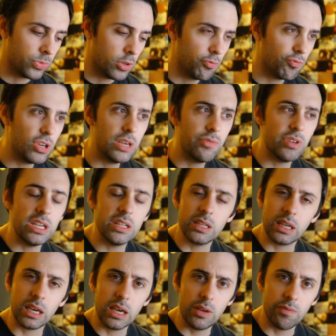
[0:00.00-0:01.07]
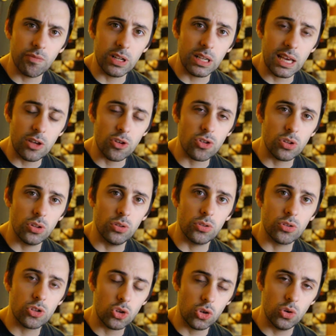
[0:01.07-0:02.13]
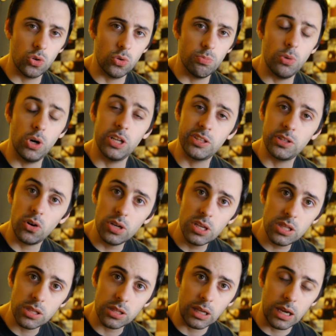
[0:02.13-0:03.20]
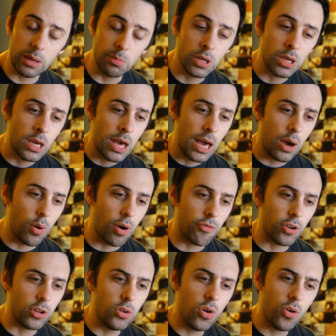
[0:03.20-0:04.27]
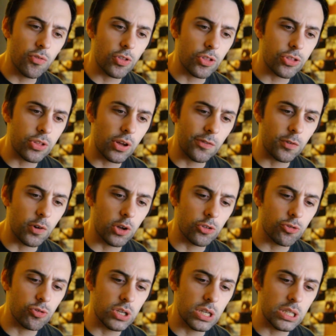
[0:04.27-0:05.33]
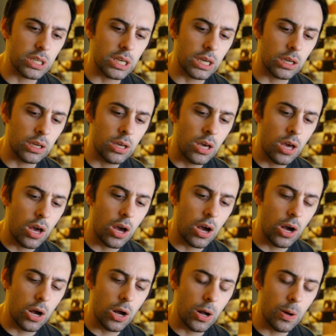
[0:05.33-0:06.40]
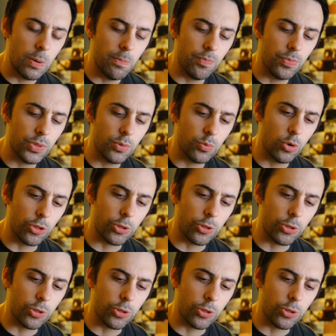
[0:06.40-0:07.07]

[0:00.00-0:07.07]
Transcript: rereading it in relation to my dice game. However, a lot of the stuff I was reading was